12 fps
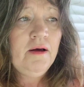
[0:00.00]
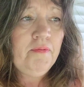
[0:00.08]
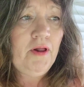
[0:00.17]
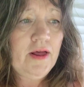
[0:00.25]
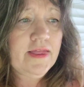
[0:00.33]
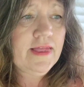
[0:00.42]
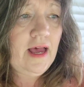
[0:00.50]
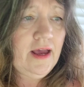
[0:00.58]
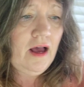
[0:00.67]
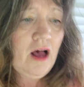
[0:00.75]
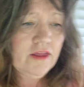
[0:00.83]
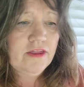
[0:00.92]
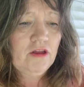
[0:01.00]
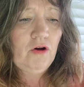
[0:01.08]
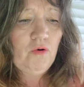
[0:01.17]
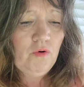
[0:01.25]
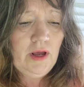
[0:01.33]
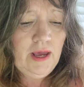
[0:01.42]
plus I
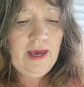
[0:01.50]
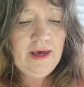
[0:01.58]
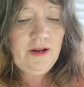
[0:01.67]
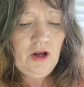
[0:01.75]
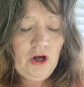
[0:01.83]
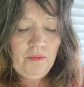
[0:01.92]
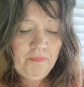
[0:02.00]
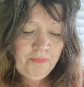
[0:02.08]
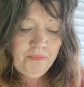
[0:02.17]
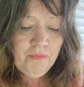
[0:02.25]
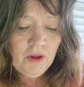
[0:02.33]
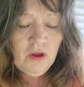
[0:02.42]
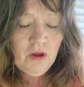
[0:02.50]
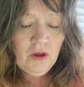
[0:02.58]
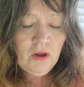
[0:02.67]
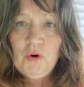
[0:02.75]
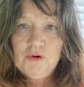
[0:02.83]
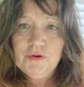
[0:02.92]
also had um,
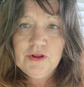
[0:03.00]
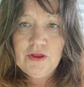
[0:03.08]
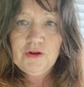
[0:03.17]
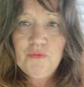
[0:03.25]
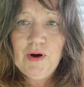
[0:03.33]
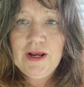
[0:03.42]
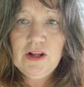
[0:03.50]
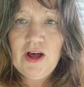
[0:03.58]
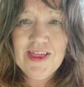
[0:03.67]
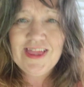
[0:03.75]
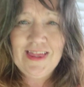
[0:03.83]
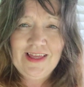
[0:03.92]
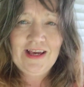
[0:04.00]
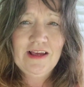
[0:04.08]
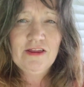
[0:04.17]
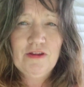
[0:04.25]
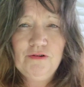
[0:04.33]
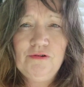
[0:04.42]
worked with other weight loss
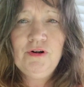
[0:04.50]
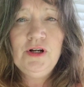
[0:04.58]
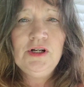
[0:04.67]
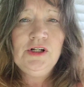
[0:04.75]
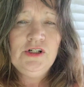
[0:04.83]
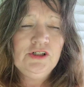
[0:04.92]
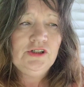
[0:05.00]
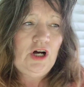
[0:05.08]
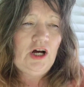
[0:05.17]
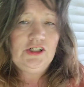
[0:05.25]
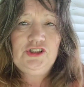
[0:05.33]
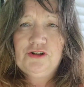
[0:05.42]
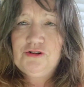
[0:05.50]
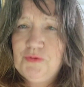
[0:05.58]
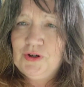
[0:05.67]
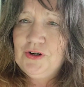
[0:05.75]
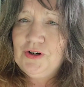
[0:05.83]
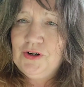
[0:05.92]
things through uh, church
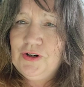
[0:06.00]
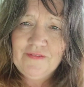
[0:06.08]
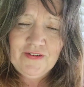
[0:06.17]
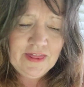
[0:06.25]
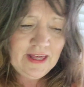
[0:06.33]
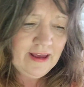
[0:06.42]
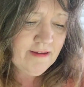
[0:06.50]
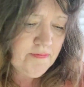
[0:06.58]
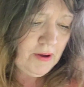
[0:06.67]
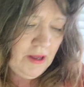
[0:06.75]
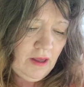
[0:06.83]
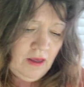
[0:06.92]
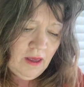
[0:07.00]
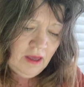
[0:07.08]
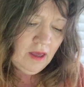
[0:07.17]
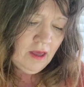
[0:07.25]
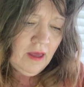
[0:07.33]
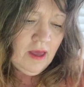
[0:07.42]
work and different things. But
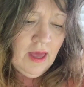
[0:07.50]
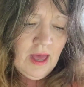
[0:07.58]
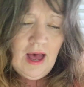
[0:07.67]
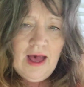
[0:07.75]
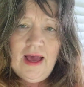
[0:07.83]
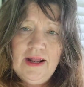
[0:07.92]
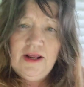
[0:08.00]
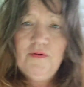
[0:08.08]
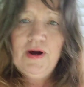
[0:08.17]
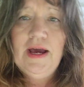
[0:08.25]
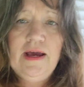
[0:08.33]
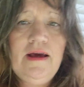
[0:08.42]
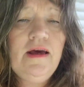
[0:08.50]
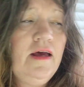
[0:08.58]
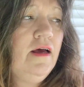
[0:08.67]
anyway,